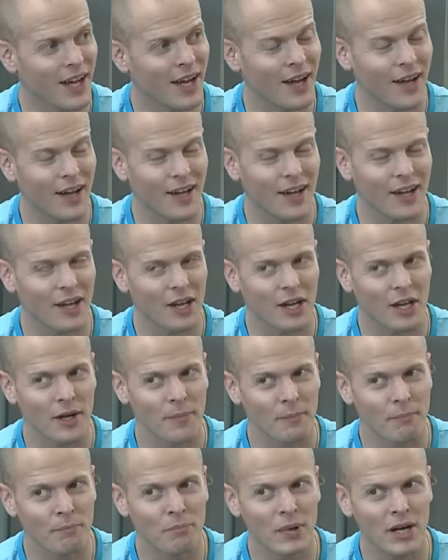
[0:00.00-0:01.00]
Uh,
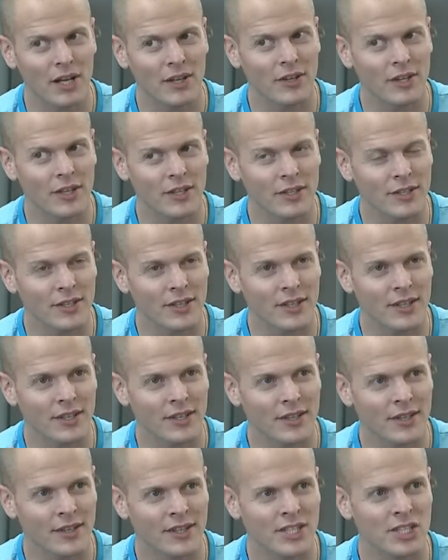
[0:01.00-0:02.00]
but
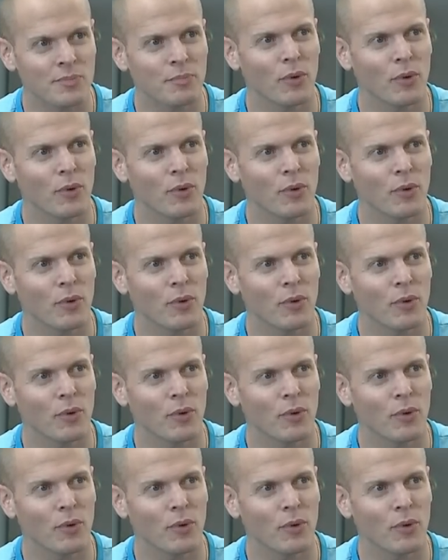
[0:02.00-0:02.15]
this